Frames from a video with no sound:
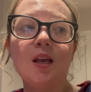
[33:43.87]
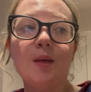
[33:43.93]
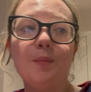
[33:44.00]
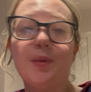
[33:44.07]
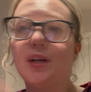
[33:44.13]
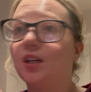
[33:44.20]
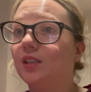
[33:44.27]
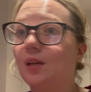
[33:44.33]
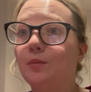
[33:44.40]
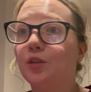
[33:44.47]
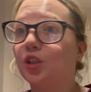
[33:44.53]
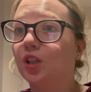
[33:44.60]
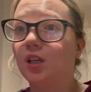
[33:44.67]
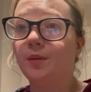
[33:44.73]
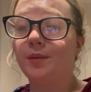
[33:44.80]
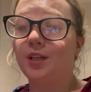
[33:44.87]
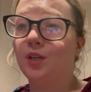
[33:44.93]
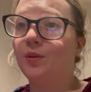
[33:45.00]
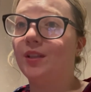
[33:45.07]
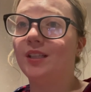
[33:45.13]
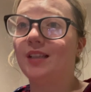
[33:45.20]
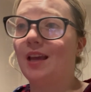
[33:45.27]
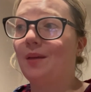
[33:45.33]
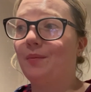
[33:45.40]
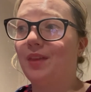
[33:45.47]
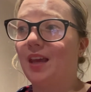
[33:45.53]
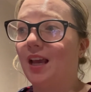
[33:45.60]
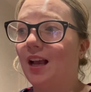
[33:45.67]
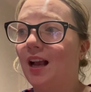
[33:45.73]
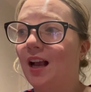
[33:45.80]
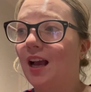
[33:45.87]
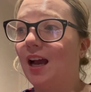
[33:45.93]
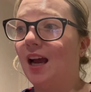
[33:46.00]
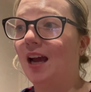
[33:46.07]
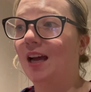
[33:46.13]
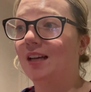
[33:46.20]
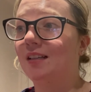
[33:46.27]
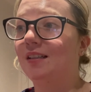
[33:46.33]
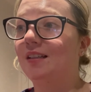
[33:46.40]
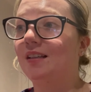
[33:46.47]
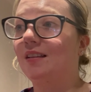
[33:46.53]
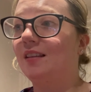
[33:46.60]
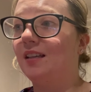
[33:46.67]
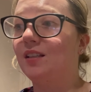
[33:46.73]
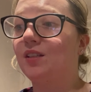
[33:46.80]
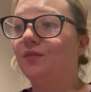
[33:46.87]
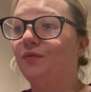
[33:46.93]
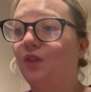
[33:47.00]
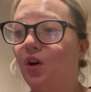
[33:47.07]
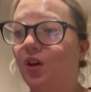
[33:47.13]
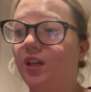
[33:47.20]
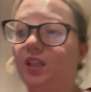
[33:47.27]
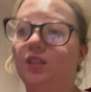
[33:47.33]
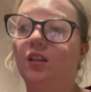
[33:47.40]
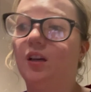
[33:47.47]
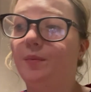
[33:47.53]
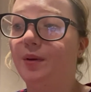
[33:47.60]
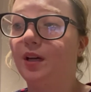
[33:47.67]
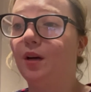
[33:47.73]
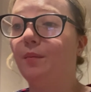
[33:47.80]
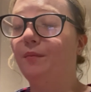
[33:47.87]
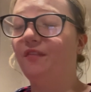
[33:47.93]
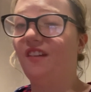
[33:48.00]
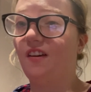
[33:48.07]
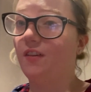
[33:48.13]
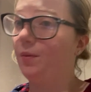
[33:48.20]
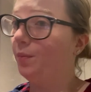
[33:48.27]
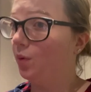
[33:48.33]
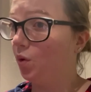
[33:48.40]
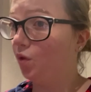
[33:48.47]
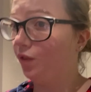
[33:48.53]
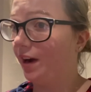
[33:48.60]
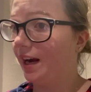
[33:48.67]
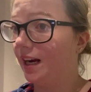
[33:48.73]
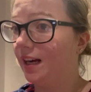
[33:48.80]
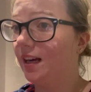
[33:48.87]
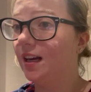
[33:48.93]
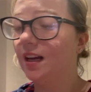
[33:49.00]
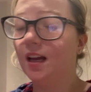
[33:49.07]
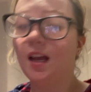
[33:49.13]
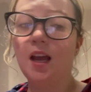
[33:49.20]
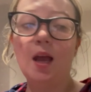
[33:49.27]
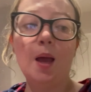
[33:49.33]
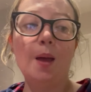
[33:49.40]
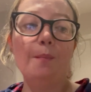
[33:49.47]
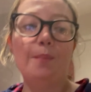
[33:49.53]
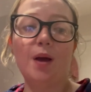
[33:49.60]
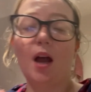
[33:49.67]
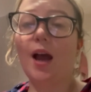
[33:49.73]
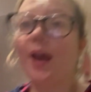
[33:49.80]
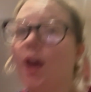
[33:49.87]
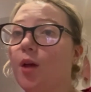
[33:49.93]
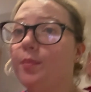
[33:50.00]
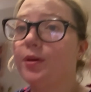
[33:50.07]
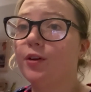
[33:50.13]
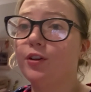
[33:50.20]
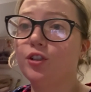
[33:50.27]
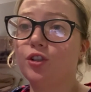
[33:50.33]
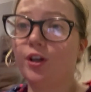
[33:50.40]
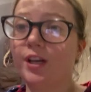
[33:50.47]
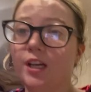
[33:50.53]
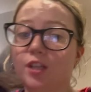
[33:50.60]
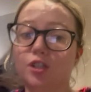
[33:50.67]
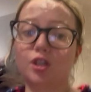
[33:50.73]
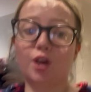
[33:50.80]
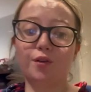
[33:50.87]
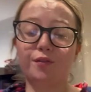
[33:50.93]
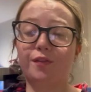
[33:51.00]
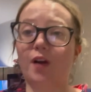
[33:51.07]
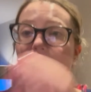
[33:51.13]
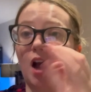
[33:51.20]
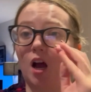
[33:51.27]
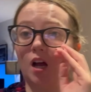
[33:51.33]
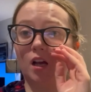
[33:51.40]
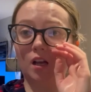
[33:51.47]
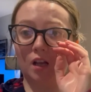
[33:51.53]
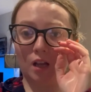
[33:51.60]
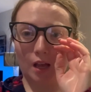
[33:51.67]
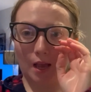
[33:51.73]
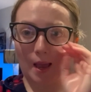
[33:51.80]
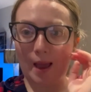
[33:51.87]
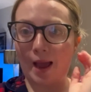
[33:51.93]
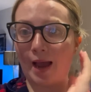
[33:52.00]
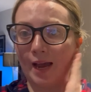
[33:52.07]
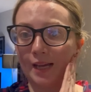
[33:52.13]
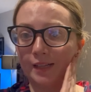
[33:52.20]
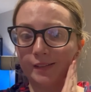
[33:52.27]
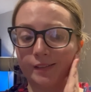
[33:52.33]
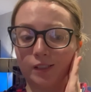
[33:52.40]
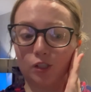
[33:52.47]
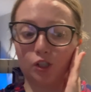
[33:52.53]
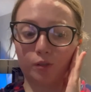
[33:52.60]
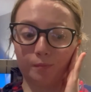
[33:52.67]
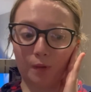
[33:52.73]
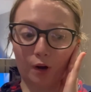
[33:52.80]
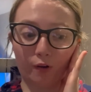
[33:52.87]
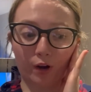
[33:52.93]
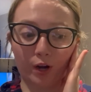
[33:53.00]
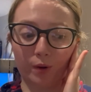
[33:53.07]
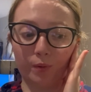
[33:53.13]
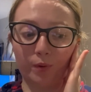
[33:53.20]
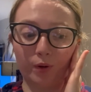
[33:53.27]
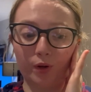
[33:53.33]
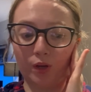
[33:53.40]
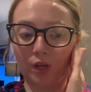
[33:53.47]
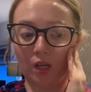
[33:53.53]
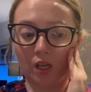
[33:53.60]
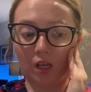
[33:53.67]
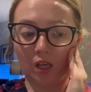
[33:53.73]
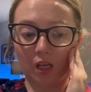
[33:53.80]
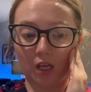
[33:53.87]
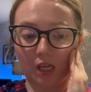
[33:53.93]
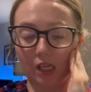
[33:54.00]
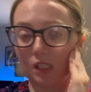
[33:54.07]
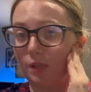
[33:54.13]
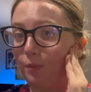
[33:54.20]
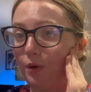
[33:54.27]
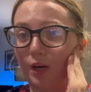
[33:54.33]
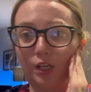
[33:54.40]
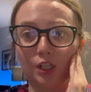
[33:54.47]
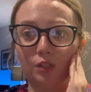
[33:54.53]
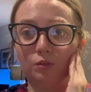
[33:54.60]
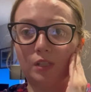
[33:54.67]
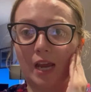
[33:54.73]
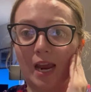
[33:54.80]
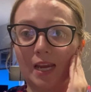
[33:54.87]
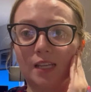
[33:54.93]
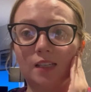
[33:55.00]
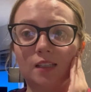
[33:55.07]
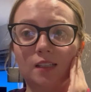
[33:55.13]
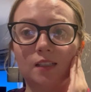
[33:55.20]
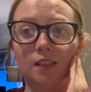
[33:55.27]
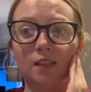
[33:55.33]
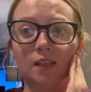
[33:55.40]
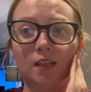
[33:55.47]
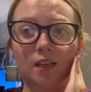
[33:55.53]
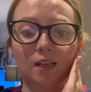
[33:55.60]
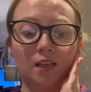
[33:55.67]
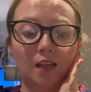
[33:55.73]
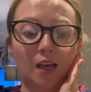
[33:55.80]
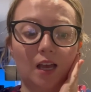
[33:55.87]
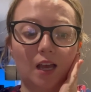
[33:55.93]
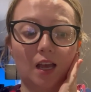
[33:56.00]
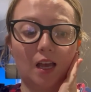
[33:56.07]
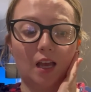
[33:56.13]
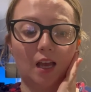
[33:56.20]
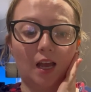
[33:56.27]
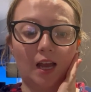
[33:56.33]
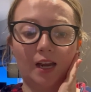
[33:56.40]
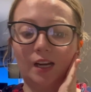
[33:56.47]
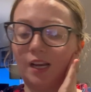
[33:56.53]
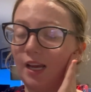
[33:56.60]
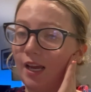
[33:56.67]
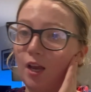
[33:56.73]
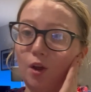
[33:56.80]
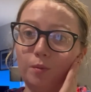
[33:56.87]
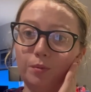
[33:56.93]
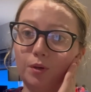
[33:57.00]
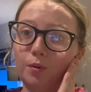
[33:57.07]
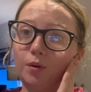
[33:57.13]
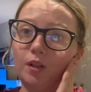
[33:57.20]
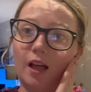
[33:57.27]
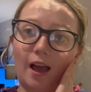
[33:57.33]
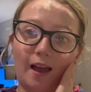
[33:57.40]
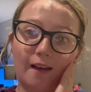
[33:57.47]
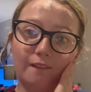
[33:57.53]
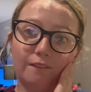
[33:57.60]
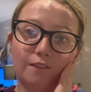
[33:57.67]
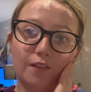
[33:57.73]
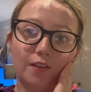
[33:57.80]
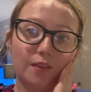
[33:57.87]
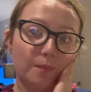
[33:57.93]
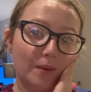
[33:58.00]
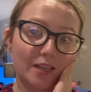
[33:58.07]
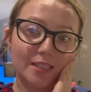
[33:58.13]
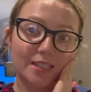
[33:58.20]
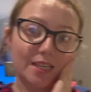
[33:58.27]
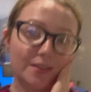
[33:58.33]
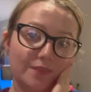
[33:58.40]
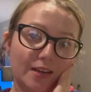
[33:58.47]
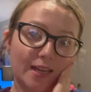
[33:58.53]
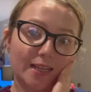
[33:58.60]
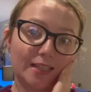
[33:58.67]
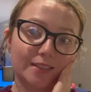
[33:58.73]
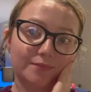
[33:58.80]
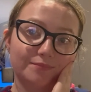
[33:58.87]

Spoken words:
Because I'm just going to be doing the same thing and this vlog is going to become very boring. But I hope you're enjoying it so far. And tomorrow is a brand new day. And I hope you all have the best evening.